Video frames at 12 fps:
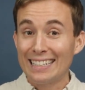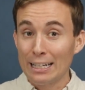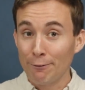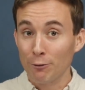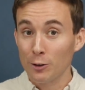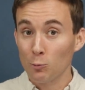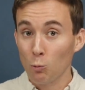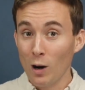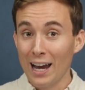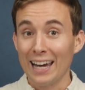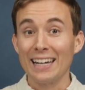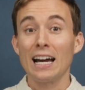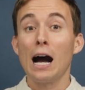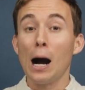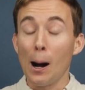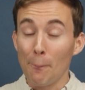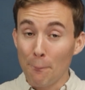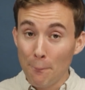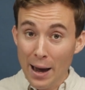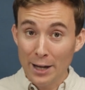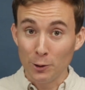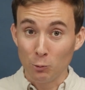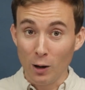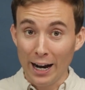different way, a
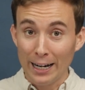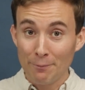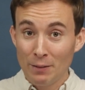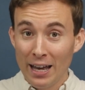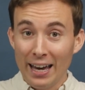better way.